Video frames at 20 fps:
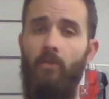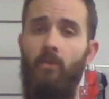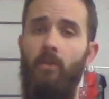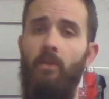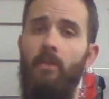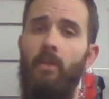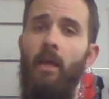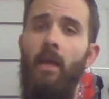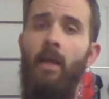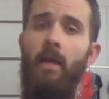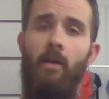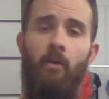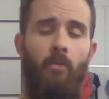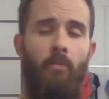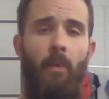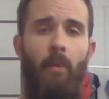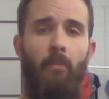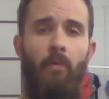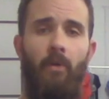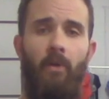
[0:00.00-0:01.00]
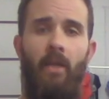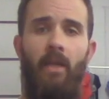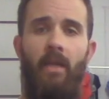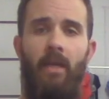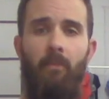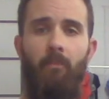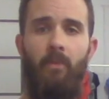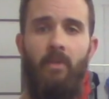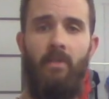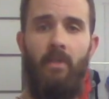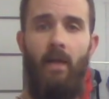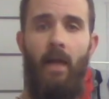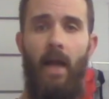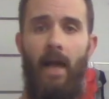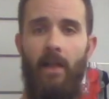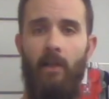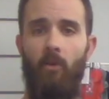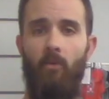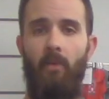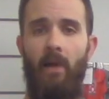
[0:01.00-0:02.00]
So it's, remember a kip is a
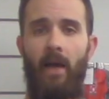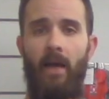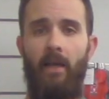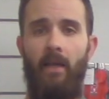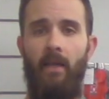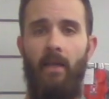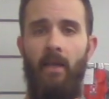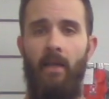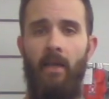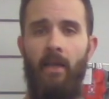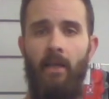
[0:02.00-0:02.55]
hollow body